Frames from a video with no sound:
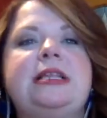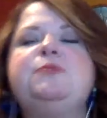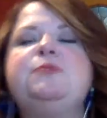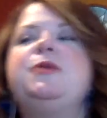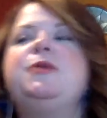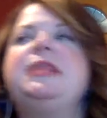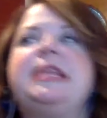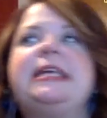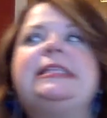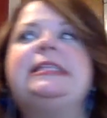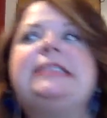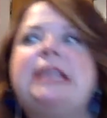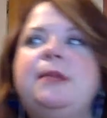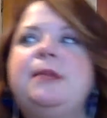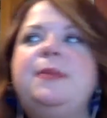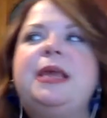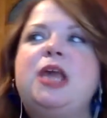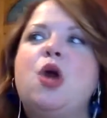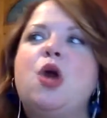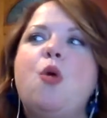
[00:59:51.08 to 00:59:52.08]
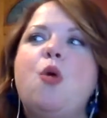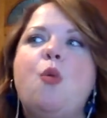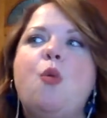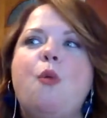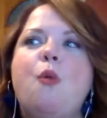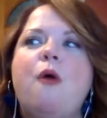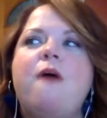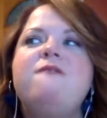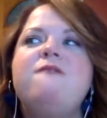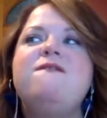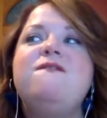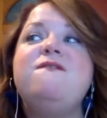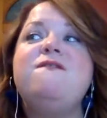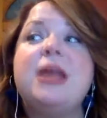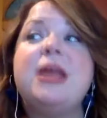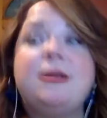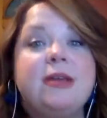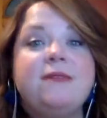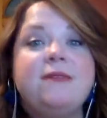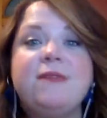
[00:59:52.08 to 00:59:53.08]
we think it's going to be a
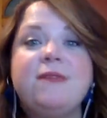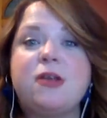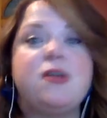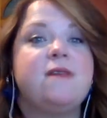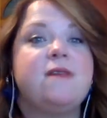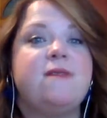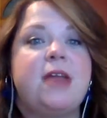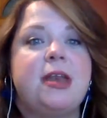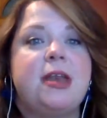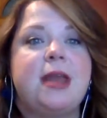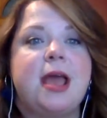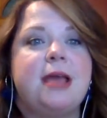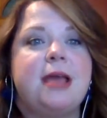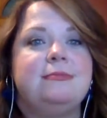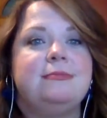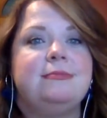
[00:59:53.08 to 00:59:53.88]
very, very fun night.